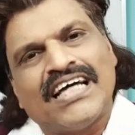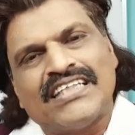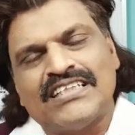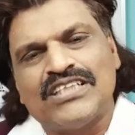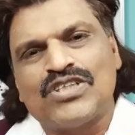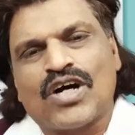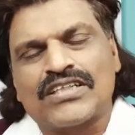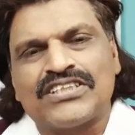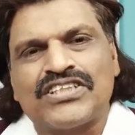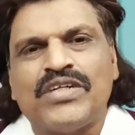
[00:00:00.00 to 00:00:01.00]
This is
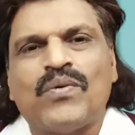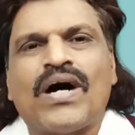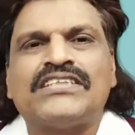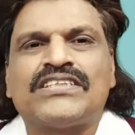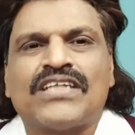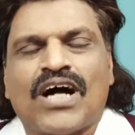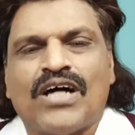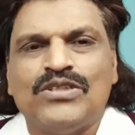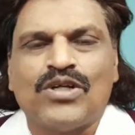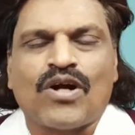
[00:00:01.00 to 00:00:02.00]
Dr.Sreenivas,
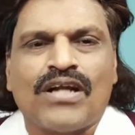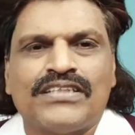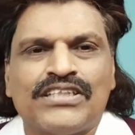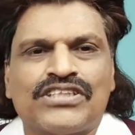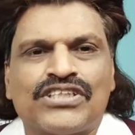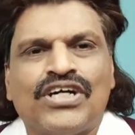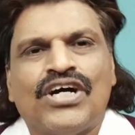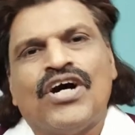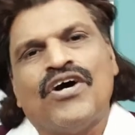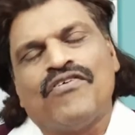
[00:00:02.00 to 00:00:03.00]
neurologist
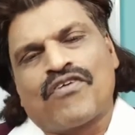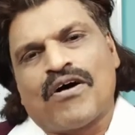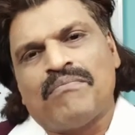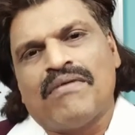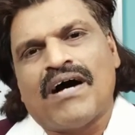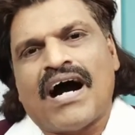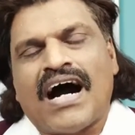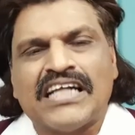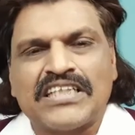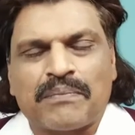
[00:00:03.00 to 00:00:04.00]
from
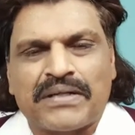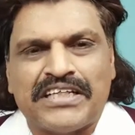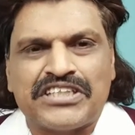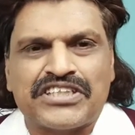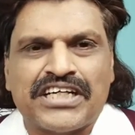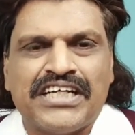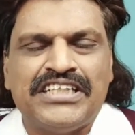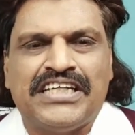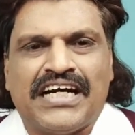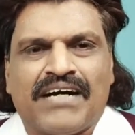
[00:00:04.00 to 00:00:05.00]
Andhra Pradesh,
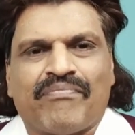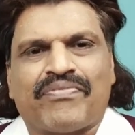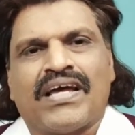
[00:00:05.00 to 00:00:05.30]
India.